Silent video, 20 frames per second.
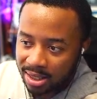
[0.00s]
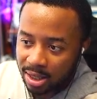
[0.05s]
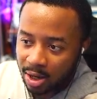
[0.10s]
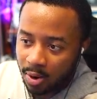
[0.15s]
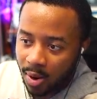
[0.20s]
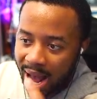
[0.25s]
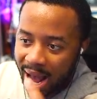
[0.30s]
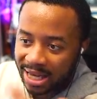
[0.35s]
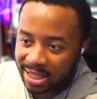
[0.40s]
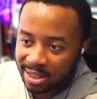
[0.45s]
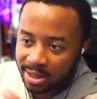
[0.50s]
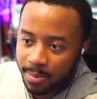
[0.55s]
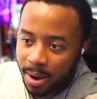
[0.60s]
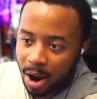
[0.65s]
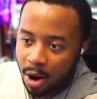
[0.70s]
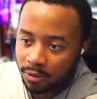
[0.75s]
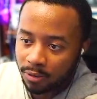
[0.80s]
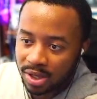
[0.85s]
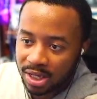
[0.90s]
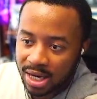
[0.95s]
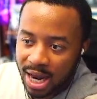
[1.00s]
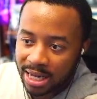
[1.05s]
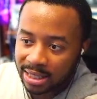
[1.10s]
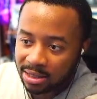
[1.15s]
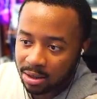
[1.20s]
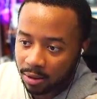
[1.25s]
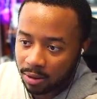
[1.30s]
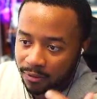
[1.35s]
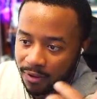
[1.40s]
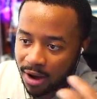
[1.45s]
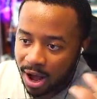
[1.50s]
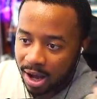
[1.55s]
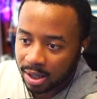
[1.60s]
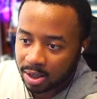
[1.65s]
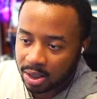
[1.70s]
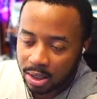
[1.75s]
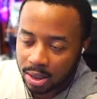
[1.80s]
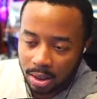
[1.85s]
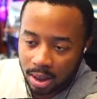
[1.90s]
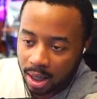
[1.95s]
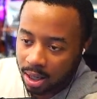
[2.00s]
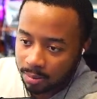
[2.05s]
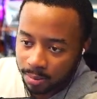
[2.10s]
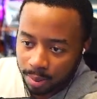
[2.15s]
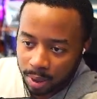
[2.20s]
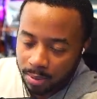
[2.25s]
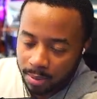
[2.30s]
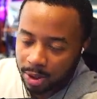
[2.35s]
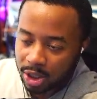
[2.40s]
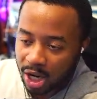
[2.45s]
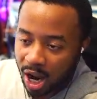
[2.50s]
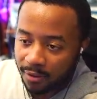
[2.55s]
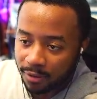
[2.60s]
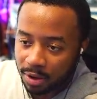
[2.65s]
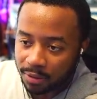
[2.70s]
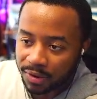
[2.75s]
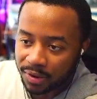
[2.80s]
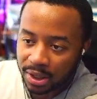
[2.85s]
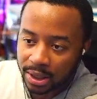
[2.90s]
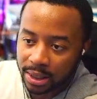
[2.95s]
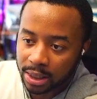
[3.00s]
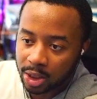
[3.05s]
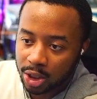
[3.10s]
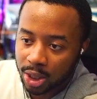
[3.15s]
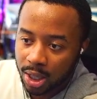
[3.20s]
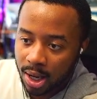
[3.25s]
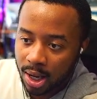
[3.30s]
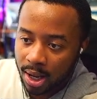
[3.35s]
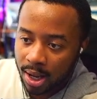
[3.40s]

you know, has the power of the nine-tailed fox, and pretty much every village